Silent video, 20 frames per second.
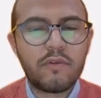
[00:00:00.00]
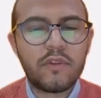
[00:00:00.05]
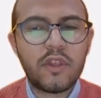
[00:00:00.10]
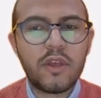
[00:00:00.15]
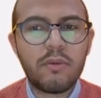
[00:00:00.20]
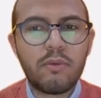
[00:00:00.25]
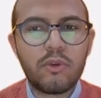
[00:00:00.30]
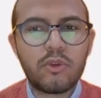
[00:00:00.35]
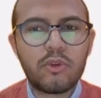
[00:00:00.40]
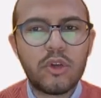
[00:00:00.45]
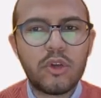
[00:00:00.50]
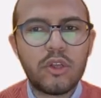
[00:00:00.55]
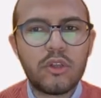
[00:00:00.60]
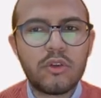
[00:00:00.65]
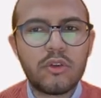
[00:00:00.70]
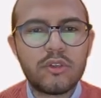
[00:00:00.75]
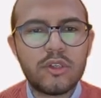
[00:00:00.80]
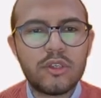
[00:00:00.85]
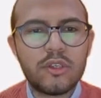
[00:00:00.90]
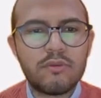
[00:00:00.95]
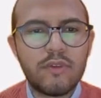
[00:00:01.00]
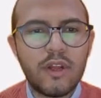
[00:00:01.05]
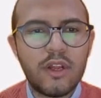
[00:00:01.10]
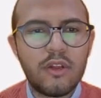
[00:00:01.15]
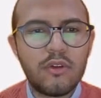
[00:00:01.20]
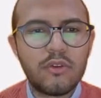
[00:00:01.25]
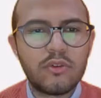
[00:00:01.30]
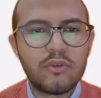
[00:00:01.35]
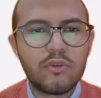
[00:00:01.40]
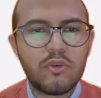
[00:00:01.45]
table to enter these
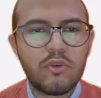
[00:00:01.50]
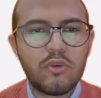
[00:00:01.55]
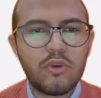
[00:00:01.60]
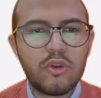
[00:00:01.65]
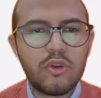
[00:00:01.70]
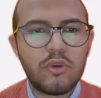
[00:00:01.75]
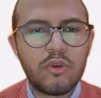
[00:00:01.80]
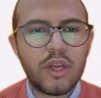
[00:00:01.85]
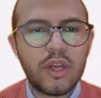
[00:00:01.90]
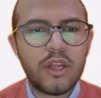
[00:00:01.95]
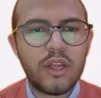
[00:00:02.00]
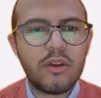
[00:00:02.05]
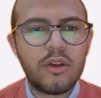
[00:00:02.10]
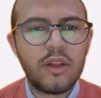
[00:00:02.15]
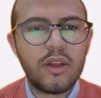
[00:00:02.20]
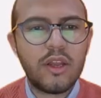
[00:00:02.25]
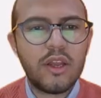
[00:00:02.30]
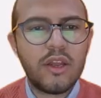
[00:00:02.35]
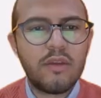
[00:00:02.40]
values, or you can